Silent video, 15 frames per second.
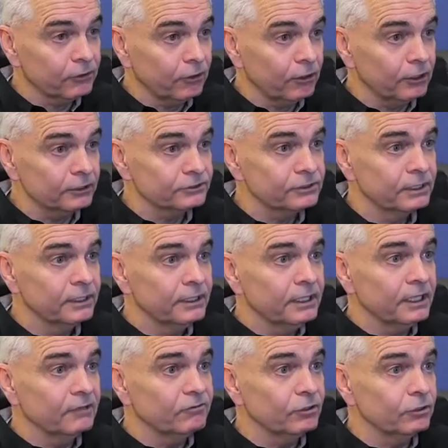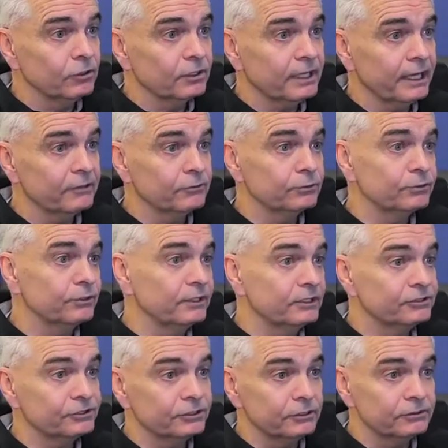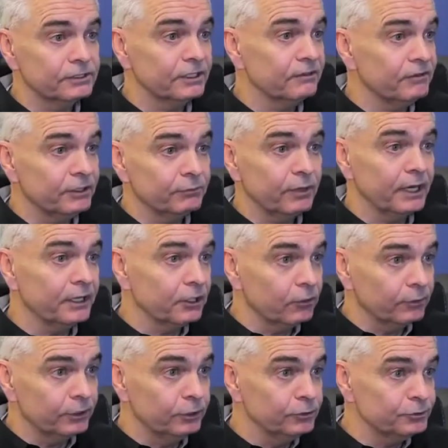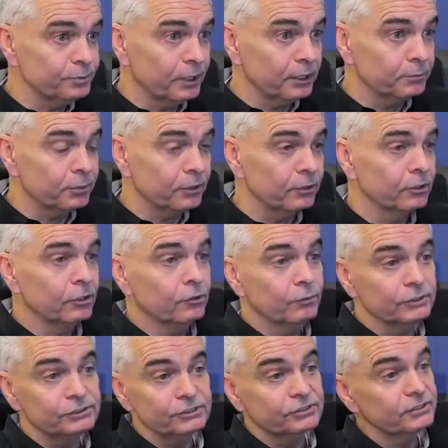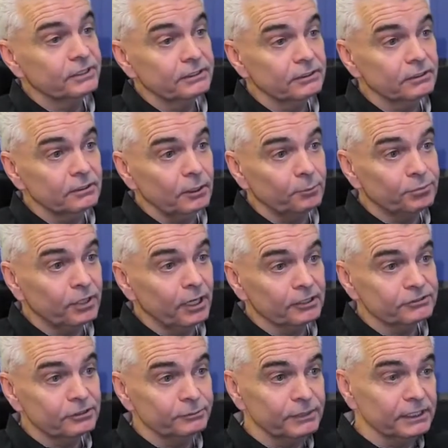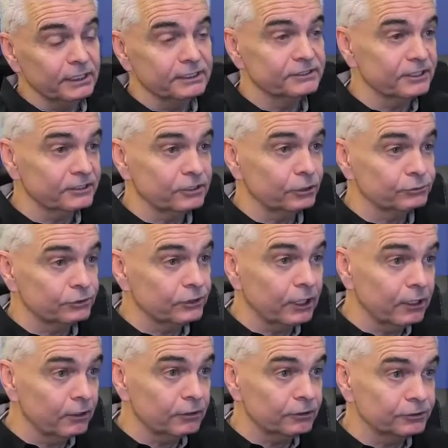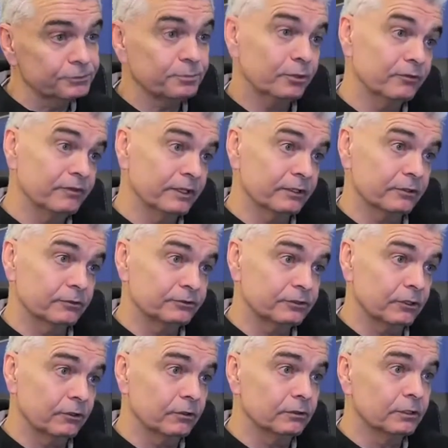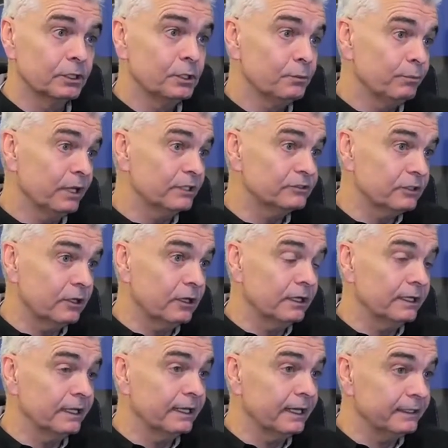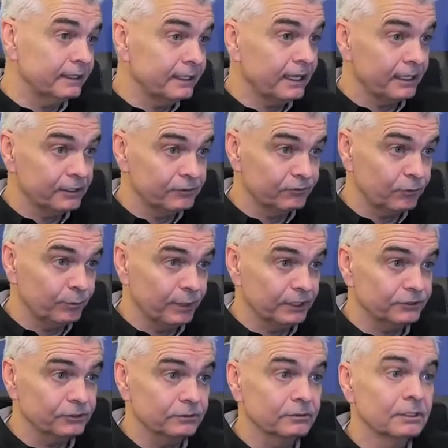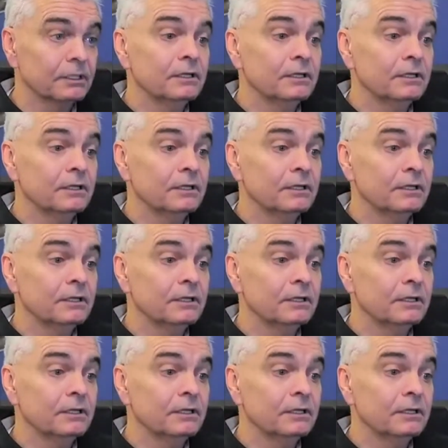cost if you look at their traditional TV, radio, and newspaper, which is still approximately $600 per vehicle sold based on NADA information.